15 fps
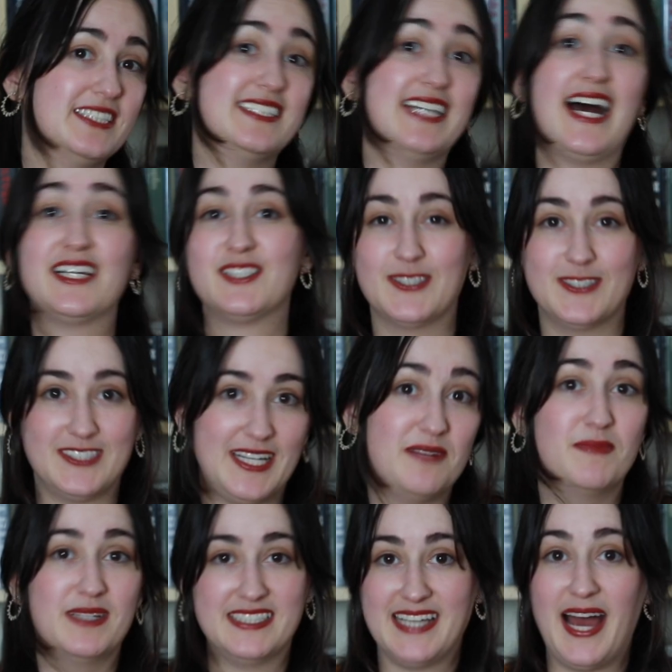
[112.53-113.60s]
disasters
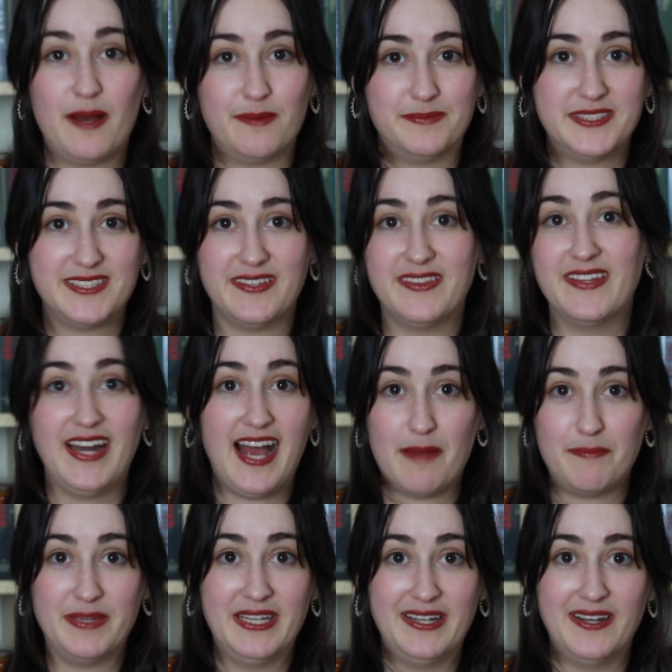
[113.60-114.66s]
and mishaps that
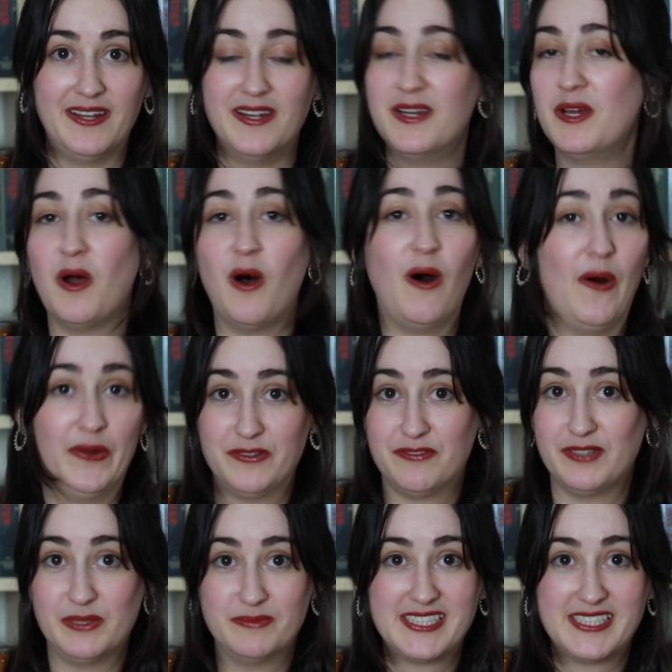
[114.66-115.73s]
happen on a film